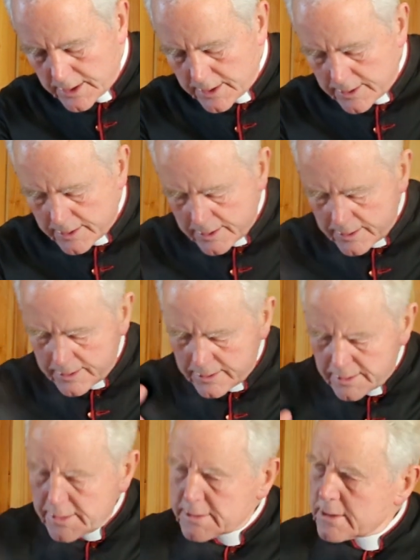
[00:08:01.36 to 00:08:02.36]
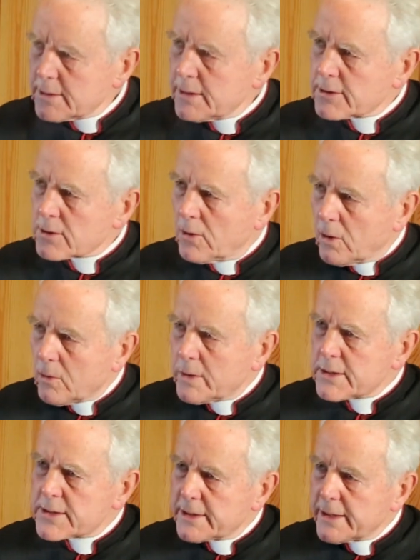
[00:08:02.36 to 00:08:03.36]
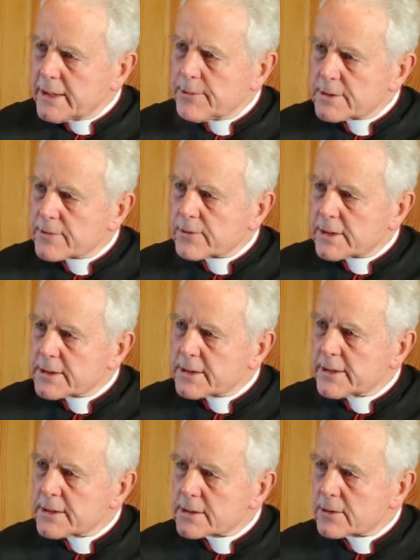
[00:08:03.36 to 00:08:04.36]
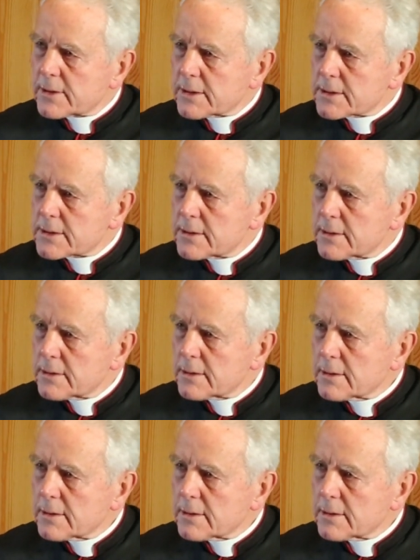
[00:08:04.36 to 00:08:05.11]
It's always the enemies of Christ against Christ.